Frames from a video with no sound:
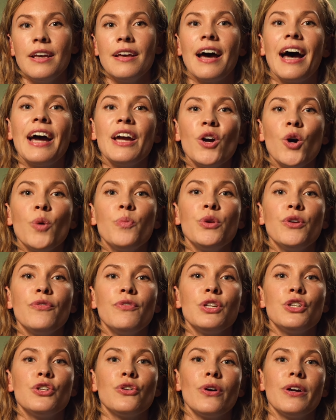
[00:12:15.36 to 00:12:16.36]
I hope you've
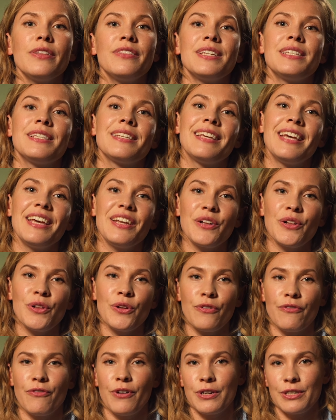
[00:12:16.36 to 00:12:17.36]
enjoyed this Kittl
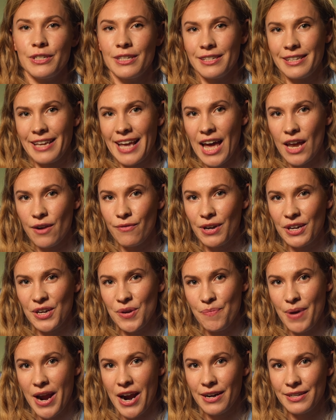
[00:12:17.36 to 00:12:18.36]
versus Canva
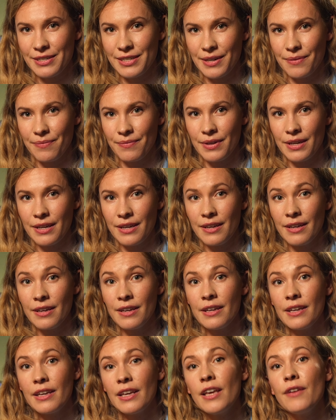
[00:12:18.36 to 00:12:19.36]
comparison.
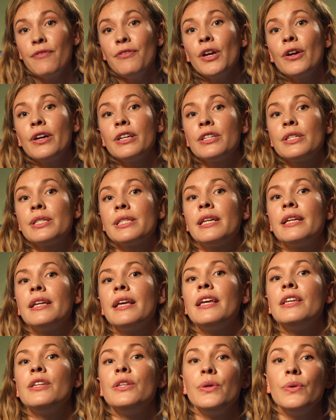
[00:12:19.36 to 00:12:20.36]
If you're interested
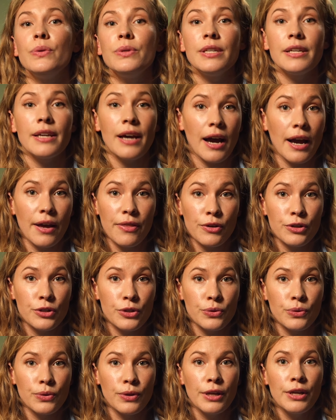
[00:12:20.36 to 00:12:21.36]
in using either tool,